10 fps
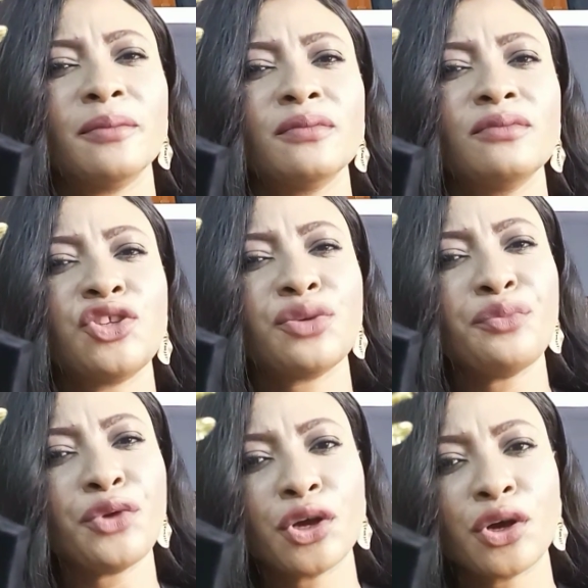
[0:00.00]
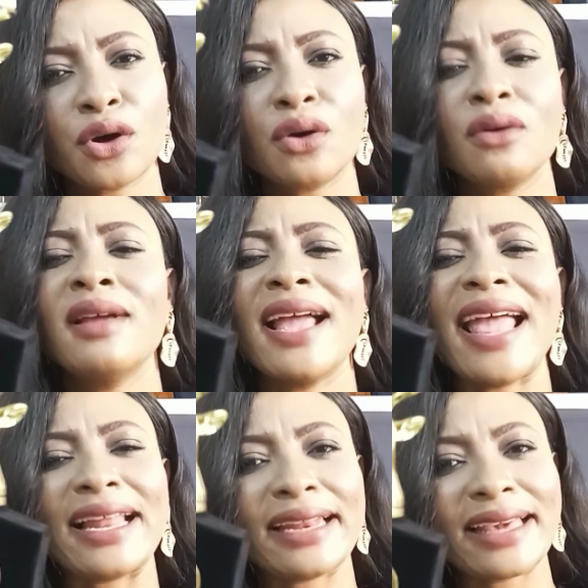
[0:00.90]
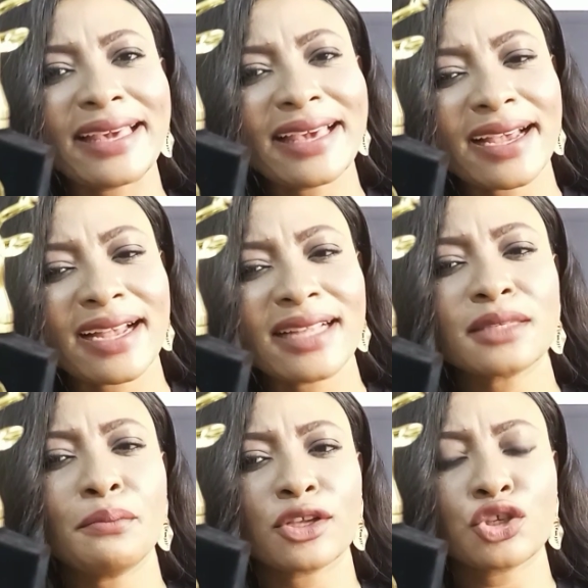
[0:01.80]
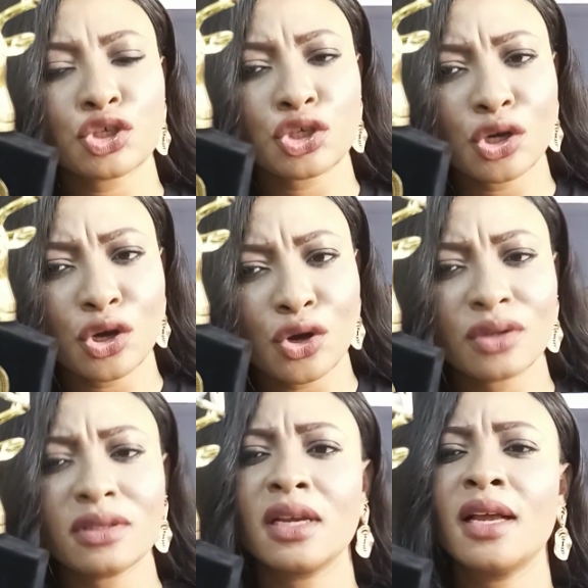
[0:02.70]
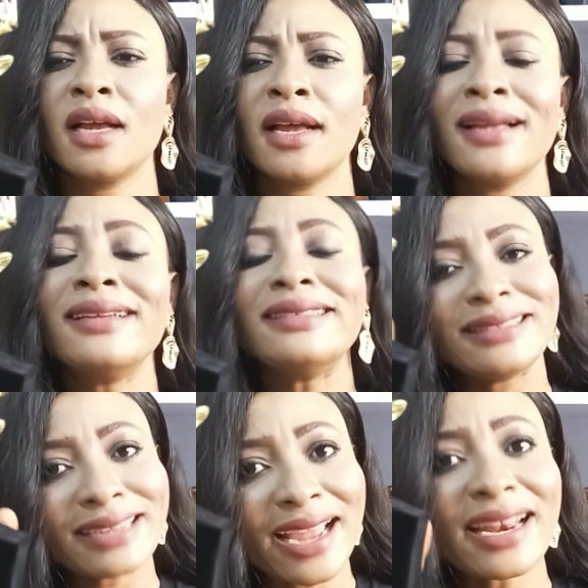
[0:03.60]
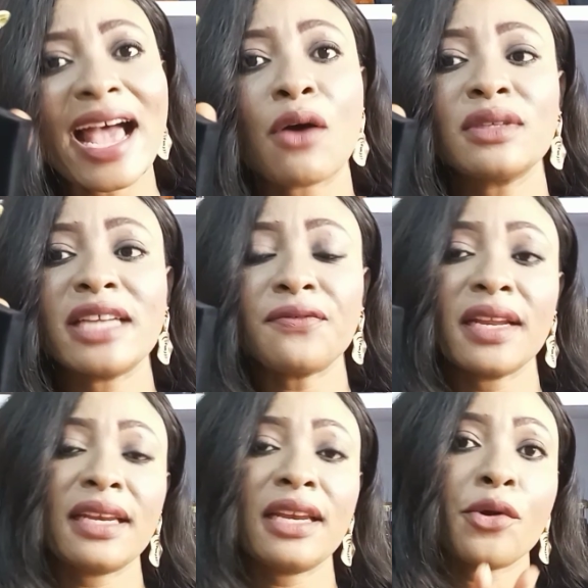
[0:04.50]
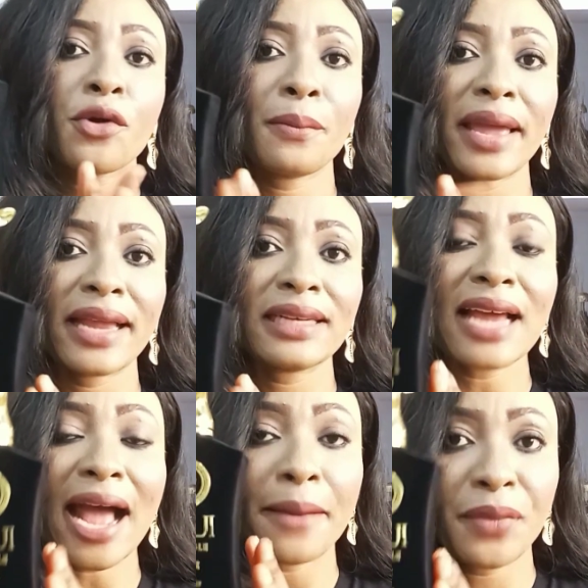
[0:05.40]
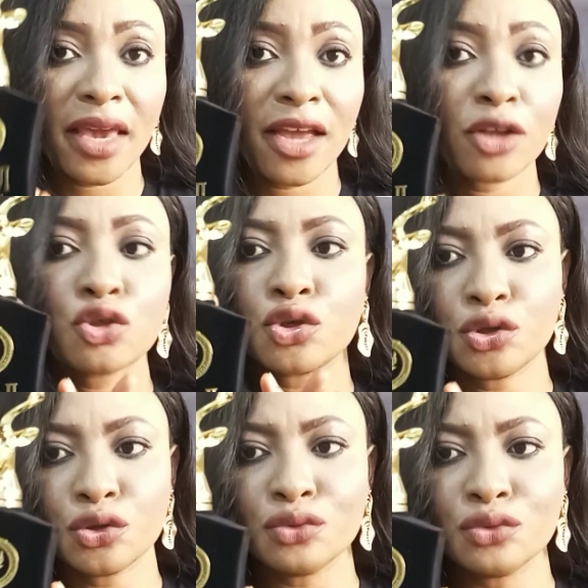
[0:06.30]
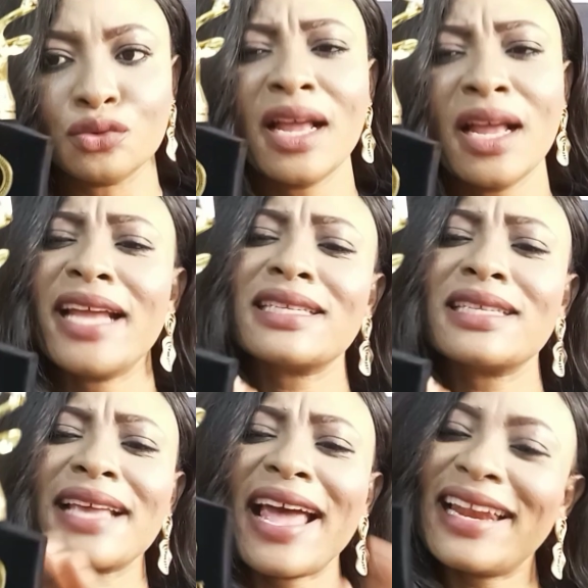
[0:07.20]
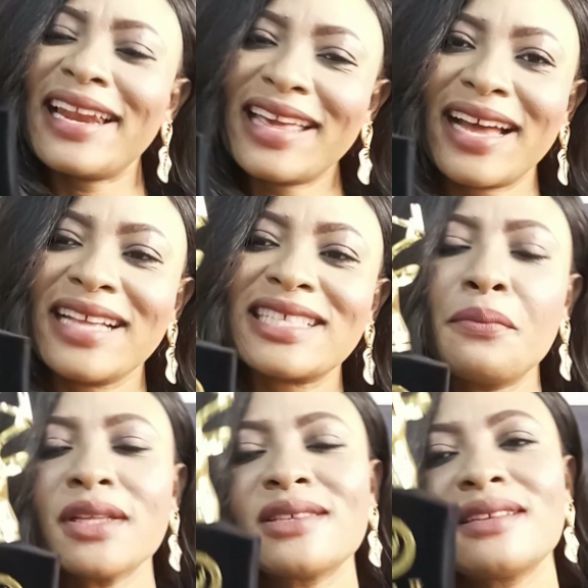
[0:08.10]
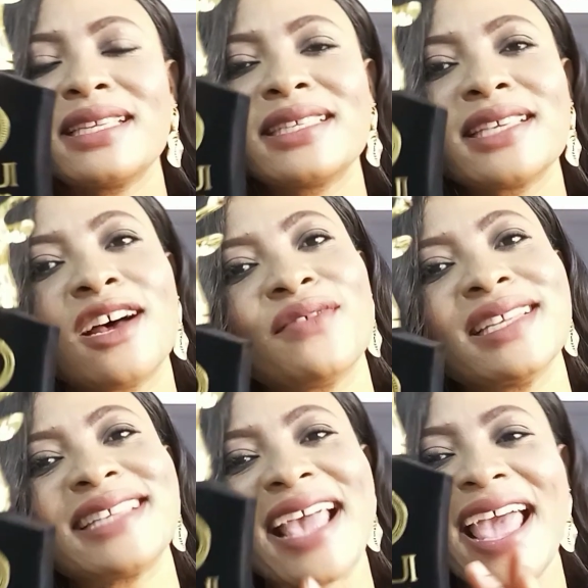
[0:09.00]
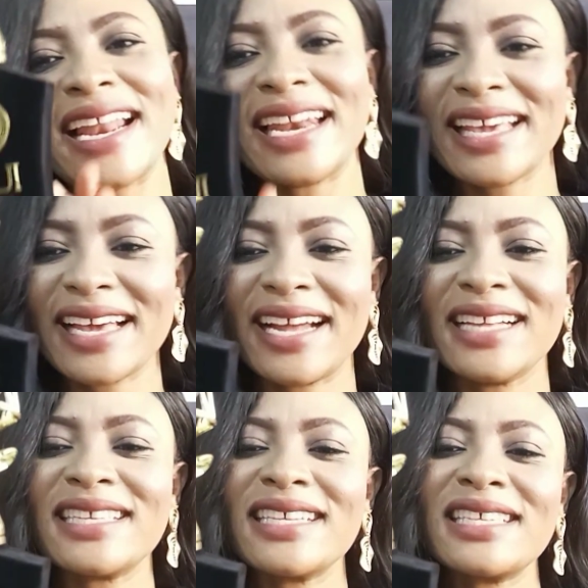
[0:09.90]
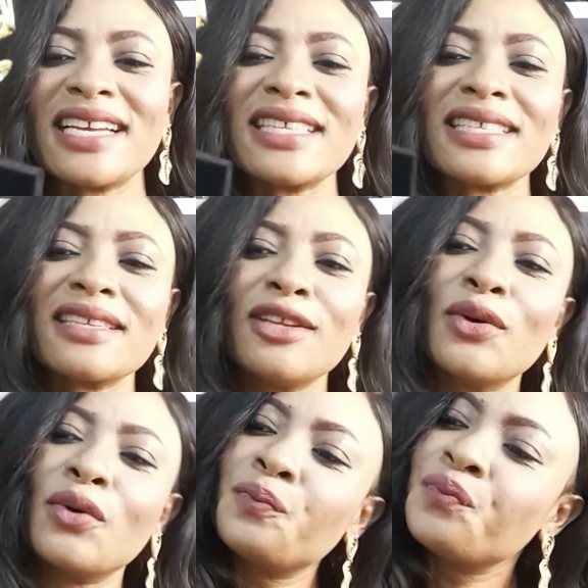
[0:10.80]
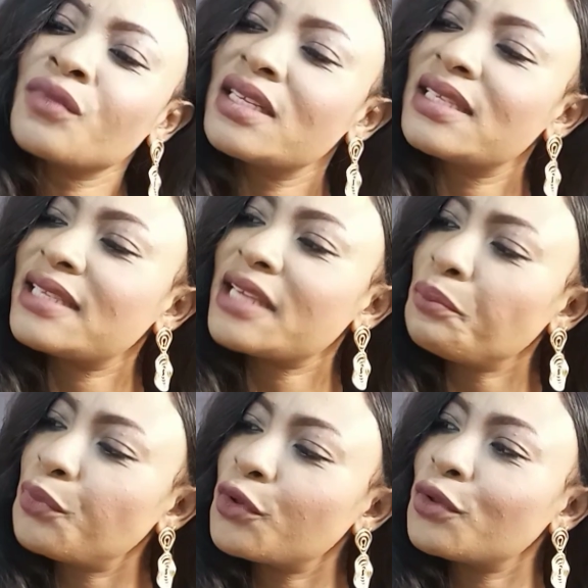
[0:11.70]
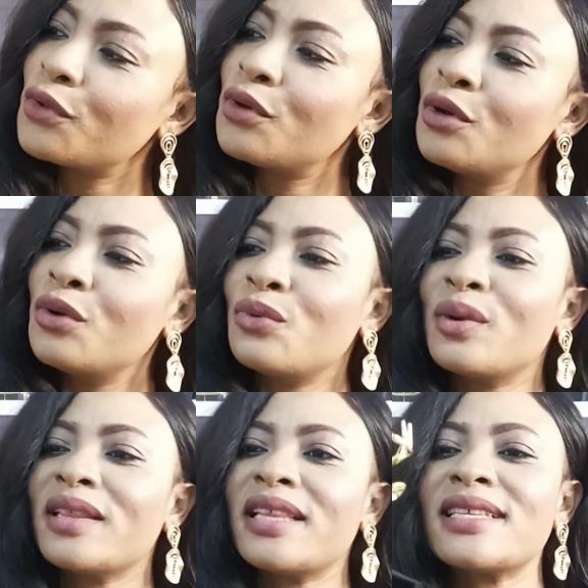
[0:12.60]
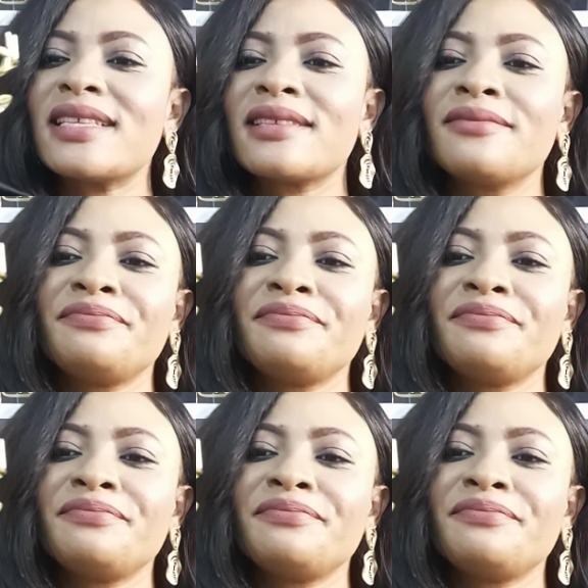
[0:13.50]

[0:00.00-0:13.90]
demure, elegant, matured, then I would definitely recommend Ameer to you. It is elegant. The bottle itself is elegant. It's just, you know, simple with this